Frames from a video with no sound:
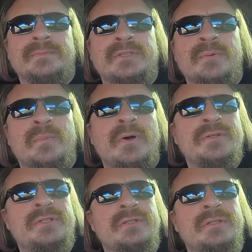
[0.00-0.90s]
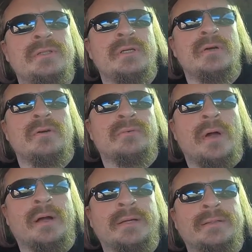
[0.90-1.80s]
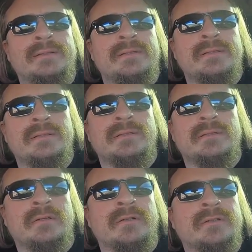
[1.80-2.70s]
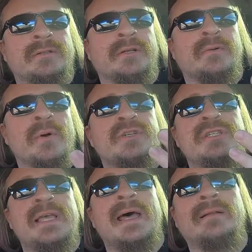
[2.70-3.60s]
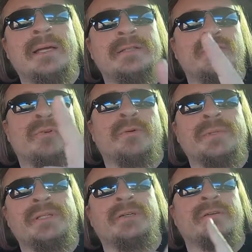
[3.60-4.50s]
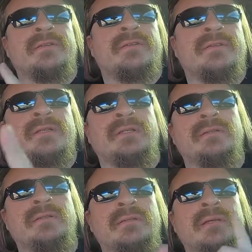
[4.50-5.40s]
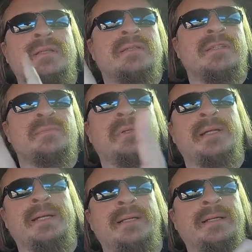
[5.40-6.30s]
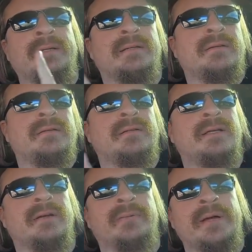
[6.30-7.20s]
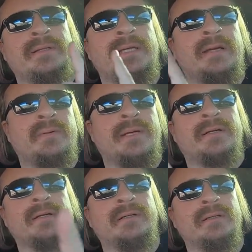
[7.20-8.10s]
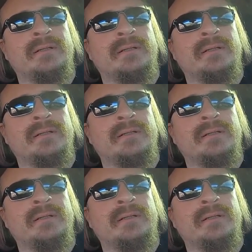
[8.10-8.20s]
so most rockets, or most satellites orbit the Earth in this plane here, like around the equator.